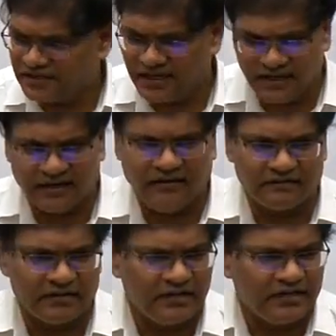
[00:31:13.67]
Till now,
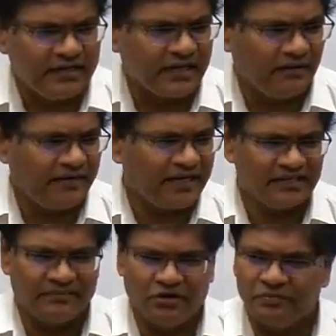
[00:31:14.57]
the government has
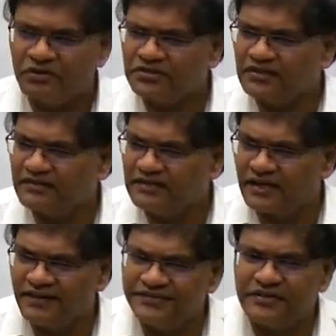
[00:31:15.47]
removed most of the civil
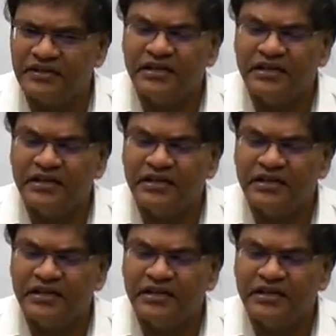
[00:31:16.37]
servants